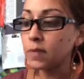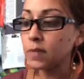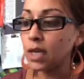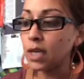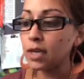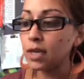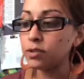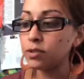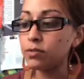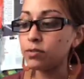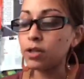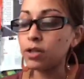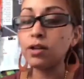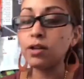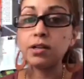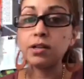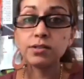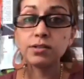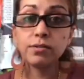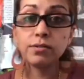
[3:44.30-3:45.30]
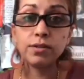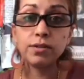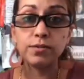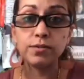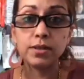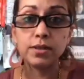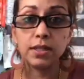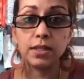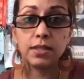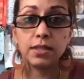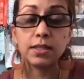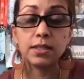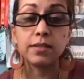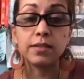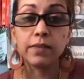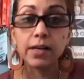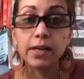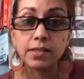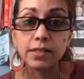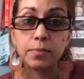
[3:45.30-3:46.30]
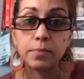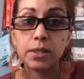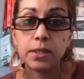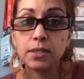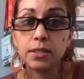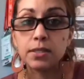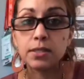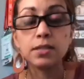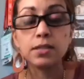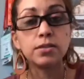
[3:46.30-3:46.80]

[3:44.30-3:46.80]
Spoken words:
you can also use these in recipes.